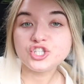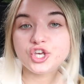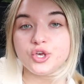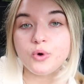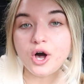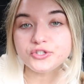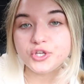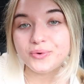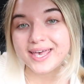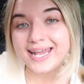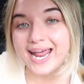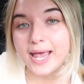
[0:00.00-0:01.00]
so you also
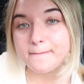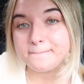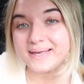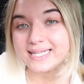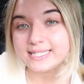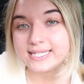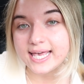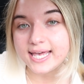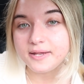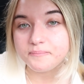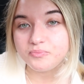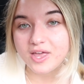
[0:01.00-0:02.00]
get a
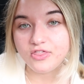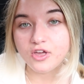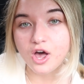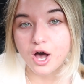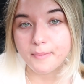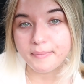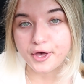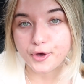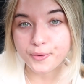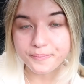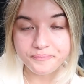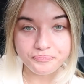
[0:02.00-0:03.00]
biscuit in the
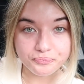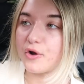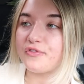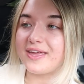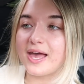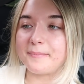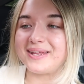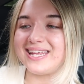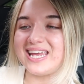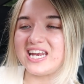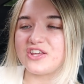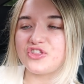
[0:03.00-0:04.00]
combo. I don't think I'm gonna
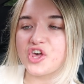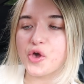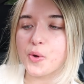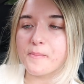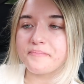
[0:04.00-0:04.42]
eat it though.